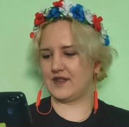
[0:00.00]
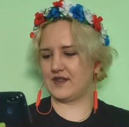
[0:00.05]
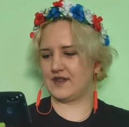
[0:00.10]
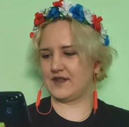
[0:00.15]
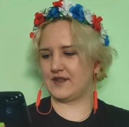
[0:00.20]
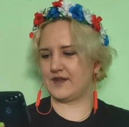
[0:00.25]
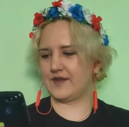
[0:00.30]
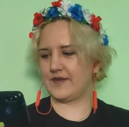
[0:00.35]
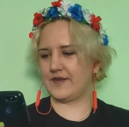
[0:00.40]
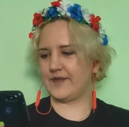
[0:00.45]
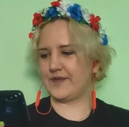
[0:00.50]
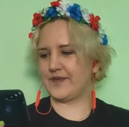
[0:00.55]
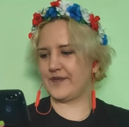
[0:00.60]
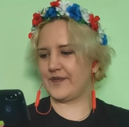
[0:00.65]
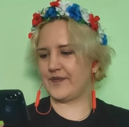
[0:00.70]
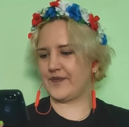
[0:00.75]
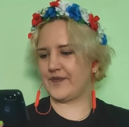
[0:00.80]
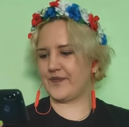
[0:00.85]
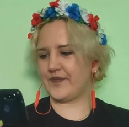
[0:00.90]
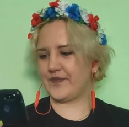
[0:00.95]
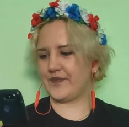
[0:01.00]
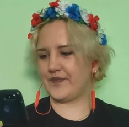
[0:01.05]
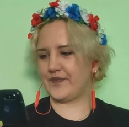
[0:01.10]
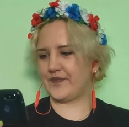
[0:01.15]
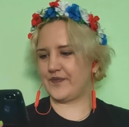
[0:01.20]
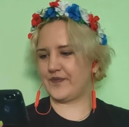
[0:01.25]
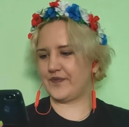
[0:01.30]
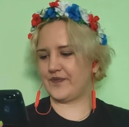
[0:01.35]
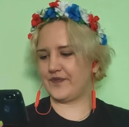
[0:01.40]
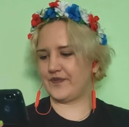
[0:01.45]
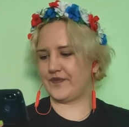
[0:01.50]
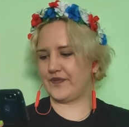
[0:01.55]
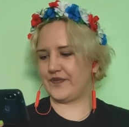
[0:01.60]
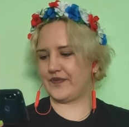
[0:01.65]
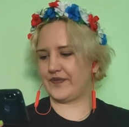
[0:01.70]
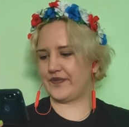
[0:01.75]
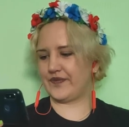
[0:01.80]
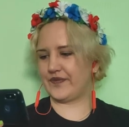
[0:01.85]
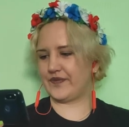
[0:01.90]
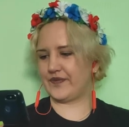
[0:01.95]

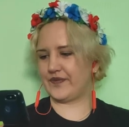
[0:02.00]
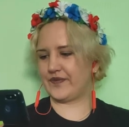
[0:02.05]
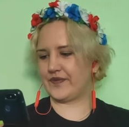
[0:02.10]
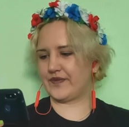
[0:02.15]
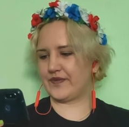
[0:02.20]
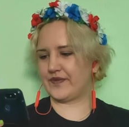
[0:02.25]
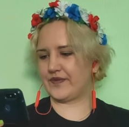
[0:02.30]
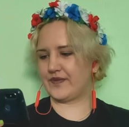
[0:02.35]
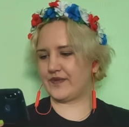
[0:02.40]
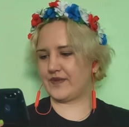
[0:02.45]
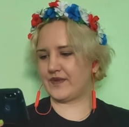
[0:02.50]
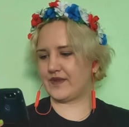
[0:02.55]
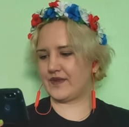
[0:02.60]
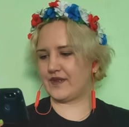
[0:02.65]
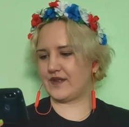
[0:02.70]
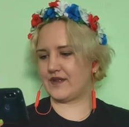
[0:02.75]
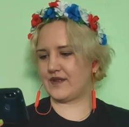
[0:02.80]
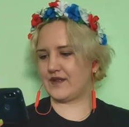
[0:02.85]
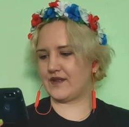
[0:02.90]
Nothing is said.